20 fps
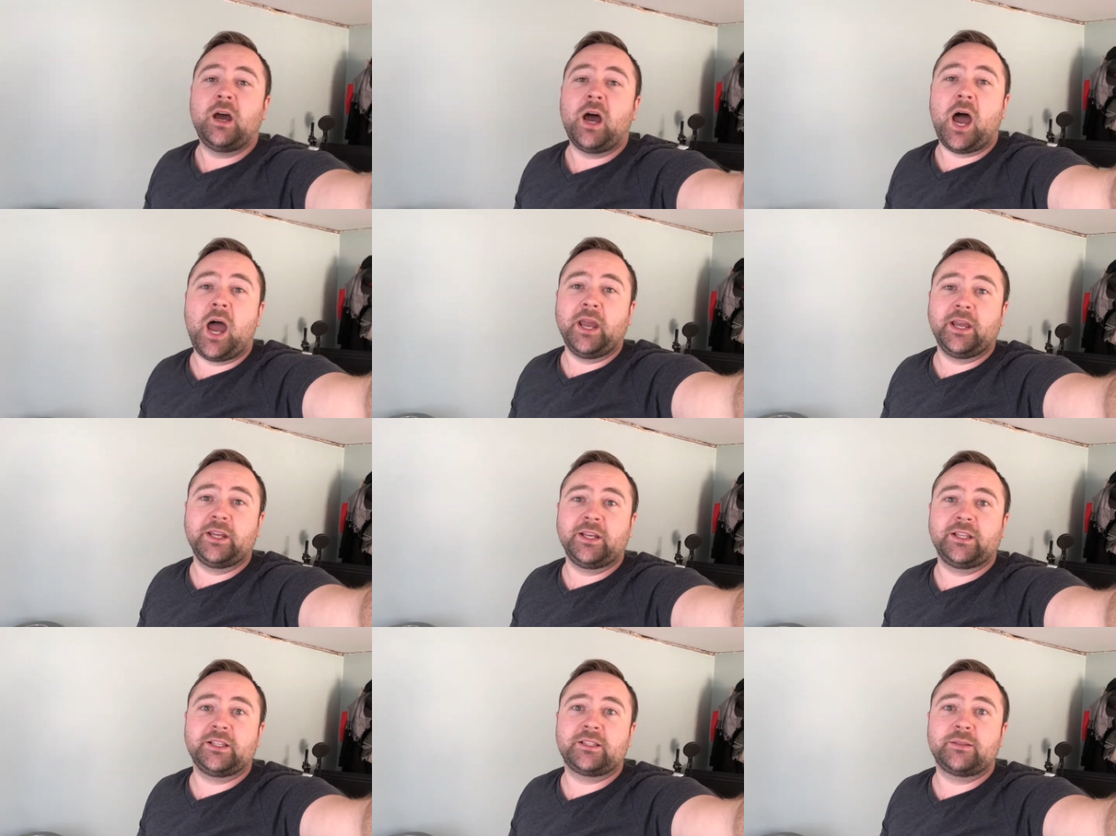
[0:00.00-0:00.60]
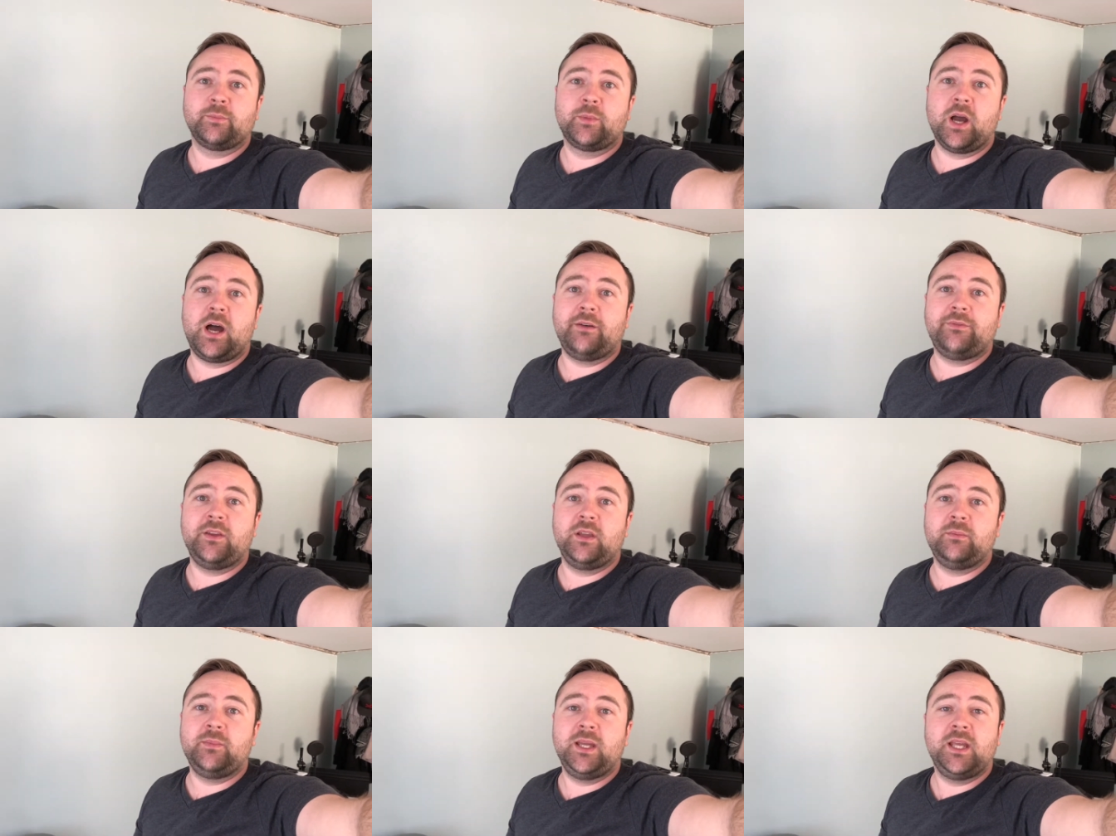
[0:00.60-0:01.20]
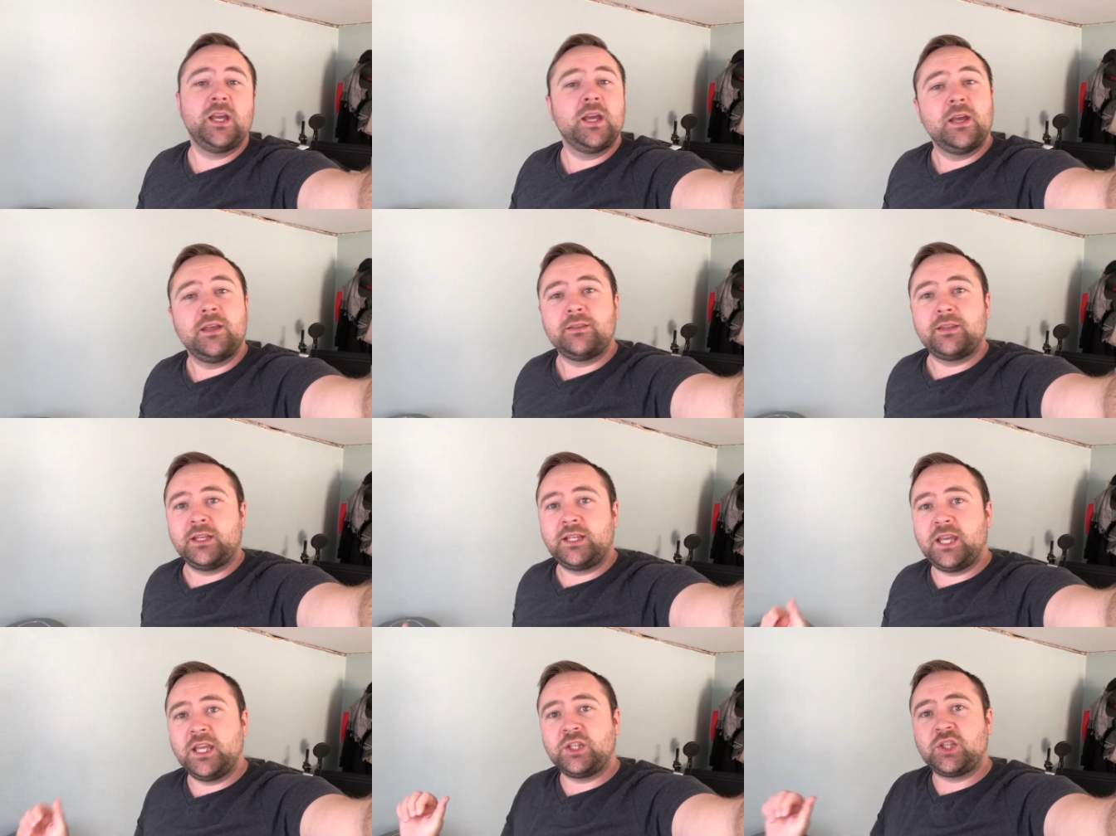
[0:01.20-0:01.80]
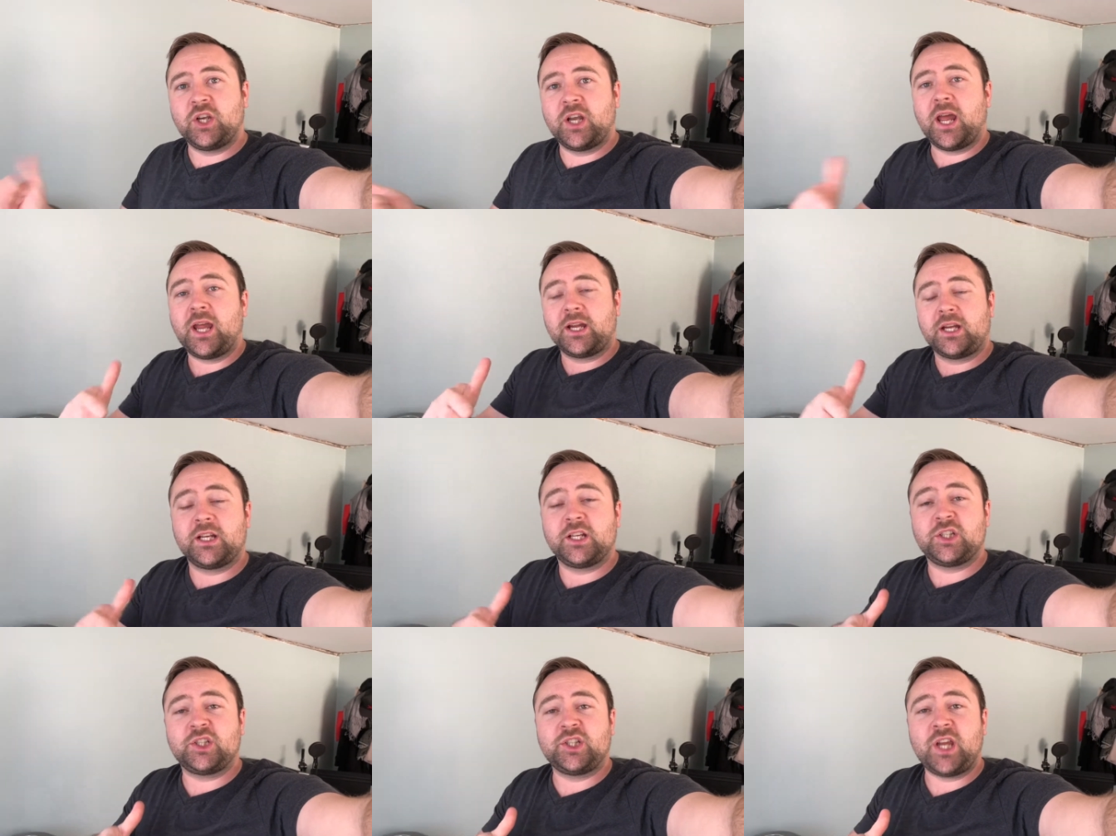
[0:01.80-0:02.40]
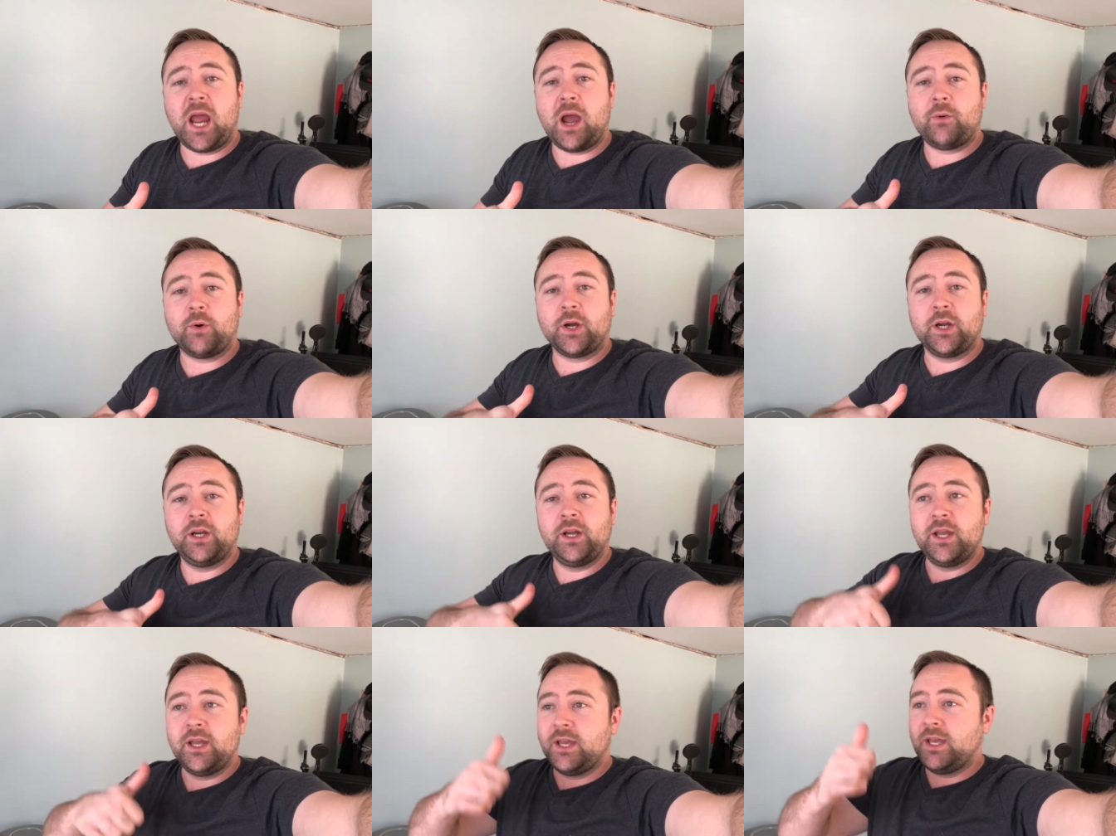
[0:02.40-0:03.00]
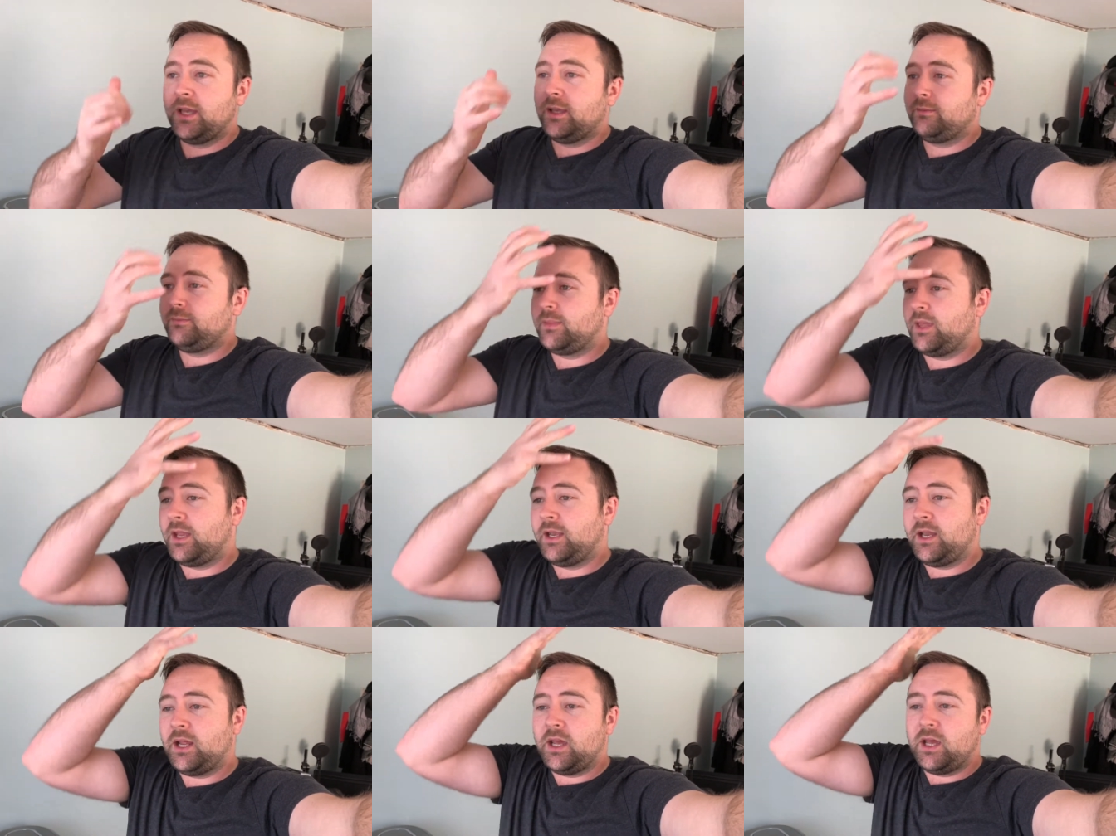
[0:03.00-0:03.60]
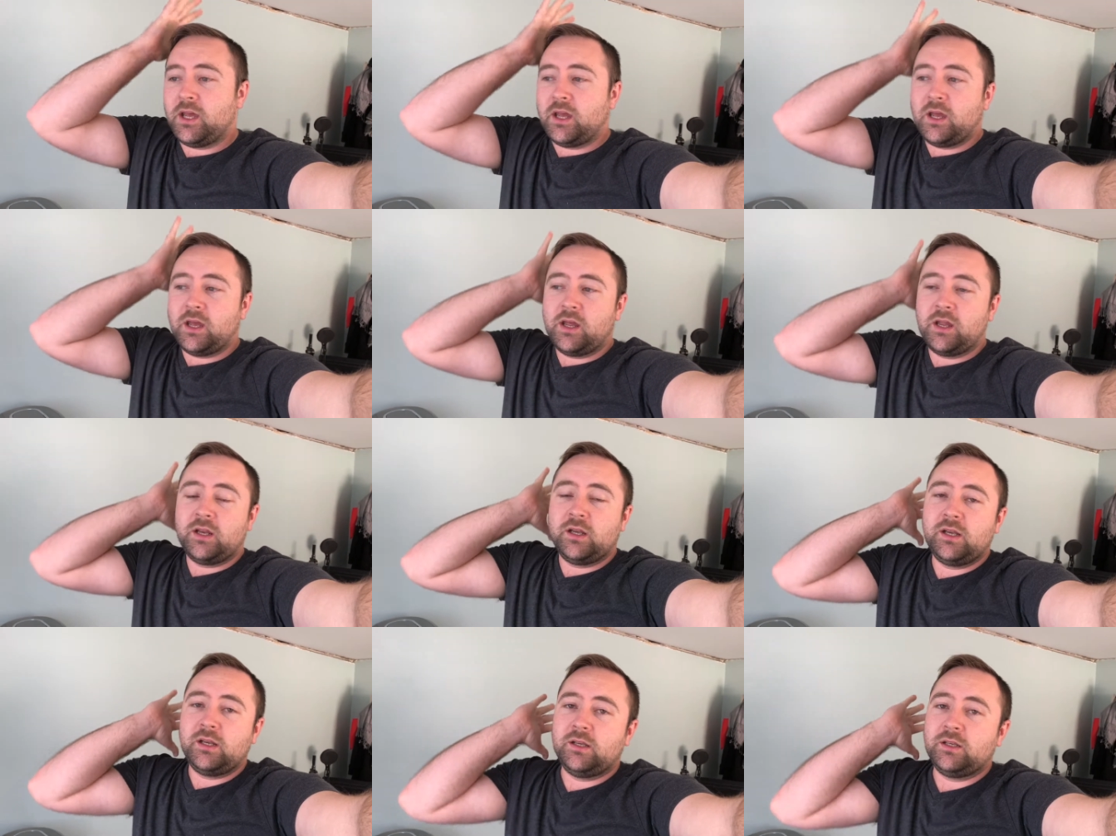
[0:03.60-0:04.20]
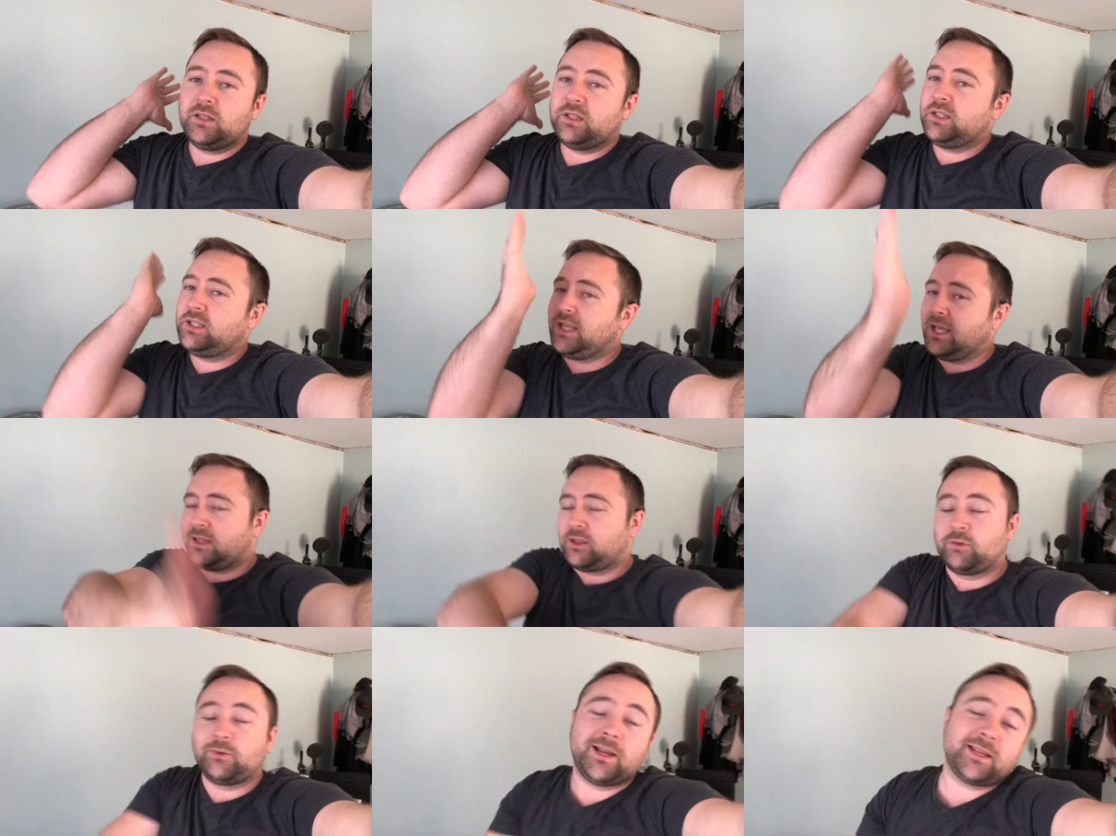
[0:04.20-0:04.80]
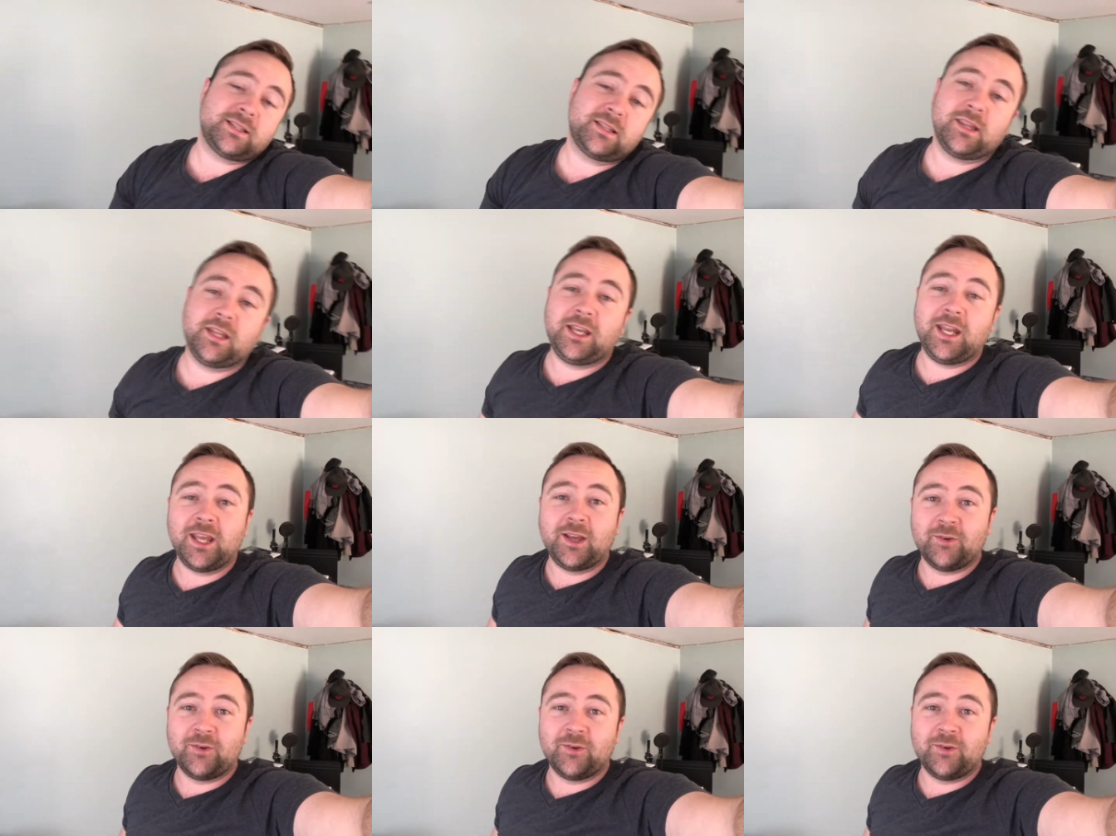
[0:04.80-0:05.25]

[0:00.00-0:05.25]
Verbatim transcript: I got to get some coffee in me. Then Keisha and I are going to shower. And then get the rest of the day